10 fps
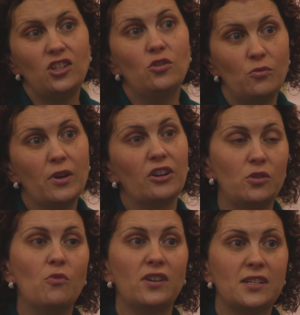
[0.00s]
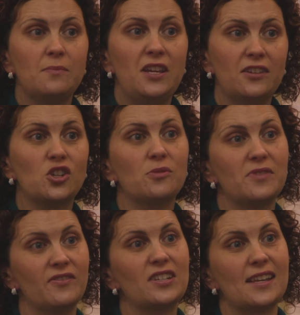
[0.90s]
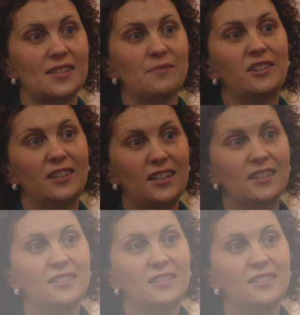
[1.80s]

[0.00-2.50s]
you where you want to be in terms of accessibility.